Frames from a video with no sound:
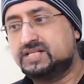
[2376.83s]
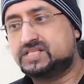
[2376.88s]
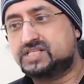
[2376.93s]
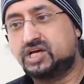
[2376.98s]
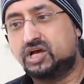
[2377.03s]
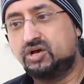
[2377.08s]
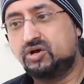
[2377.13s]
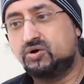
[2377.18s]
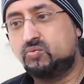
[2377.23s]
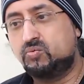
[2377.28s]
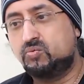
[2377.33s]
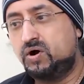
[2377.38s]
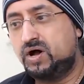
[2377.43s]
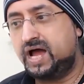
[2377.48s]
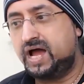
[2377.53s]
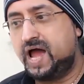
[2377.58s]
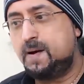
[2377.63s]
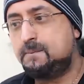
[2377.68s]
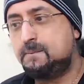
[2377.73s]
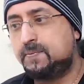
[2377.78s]
And so
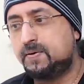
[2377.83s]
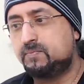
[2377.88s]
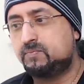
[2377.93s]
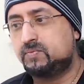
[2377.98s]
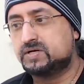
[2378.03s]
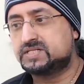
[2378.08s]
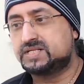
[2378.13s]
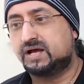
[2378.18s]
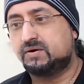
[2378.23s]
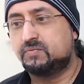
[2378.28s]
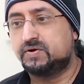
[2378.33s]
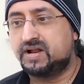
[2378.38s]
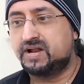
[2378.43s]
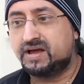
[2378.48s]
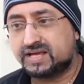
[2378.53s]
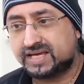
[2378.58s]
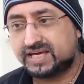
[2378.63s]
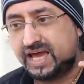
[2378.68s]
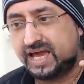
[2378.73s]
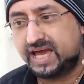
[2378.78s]
what happened was that when
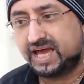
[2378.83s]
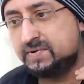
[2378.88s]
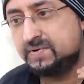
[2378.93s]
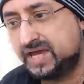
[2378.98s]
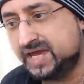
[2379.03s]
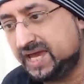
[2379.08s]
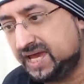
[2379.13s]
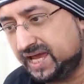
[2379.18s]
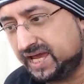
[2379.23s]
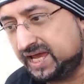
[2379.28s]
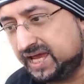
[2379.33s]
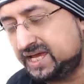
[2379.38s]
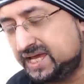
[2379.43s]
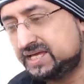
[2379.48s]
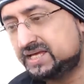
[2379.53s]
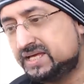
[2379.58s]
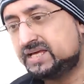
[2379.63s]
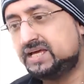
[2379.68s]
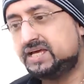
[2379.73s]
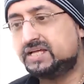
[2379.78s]
I came here,